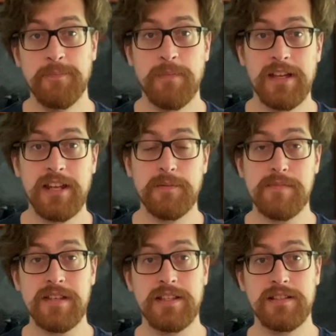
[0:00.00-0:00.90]
My
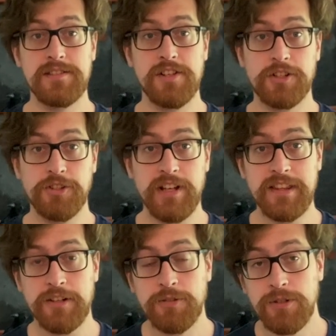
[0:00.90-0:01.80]
name is Dr.
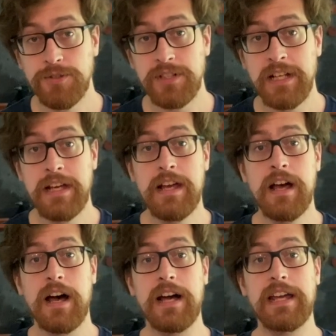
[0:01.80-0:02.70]
Nathan Groot.
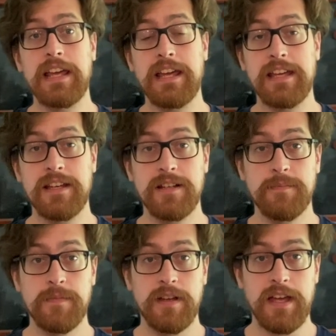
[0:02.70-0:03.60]
I
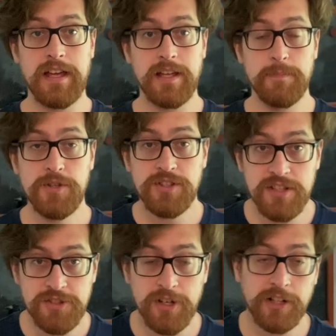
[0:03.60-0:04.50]
am a music
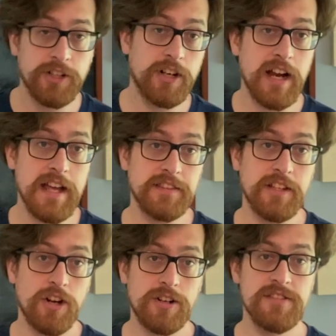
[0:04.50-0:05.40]
instructor at
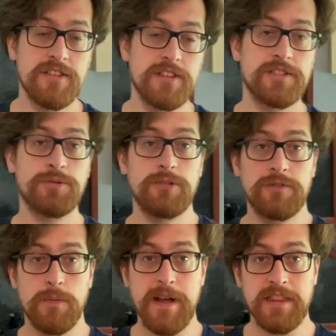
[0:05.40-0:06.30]
the Arkansas School
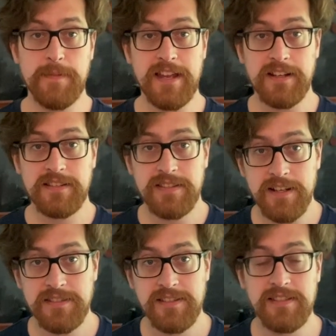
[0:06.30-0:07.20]
for Mathematics,
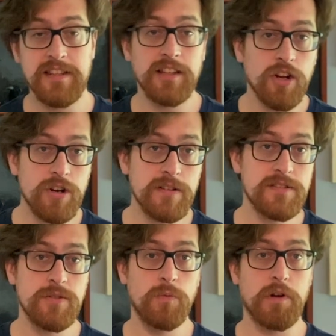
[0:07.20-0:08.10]
Sciences, and the
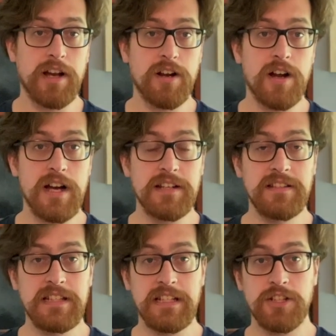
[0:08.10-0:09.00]
Arts, where I
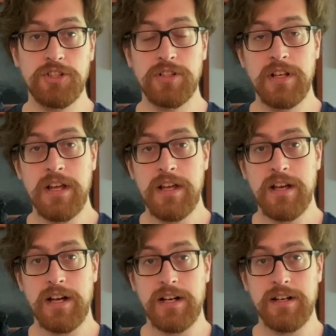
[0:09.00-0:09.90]
teach
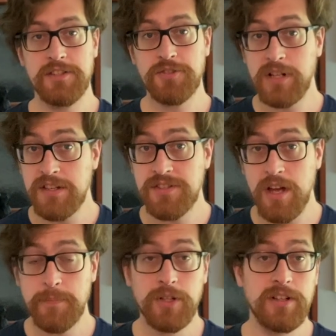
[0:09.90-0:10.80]
string
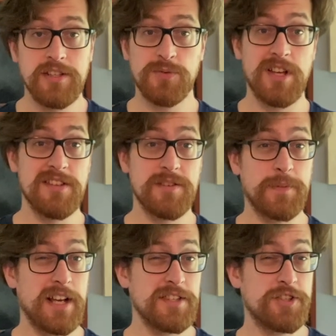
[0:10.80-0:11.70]
ensemble as well as
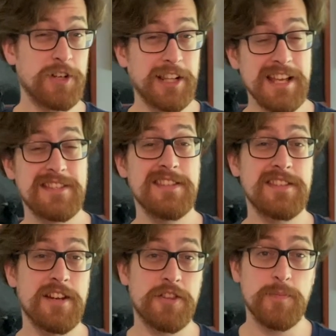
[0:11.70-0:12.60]
applied string lessons
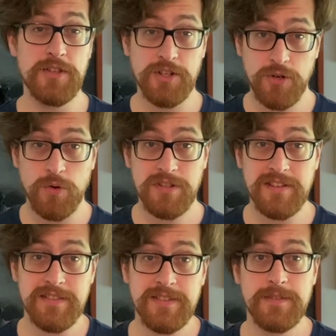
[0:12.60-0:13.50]
and other music
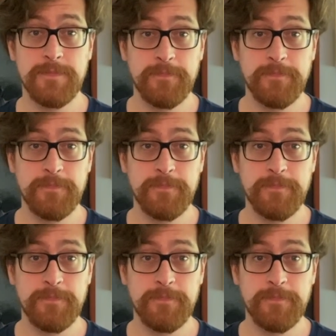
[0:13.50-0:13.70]
courses.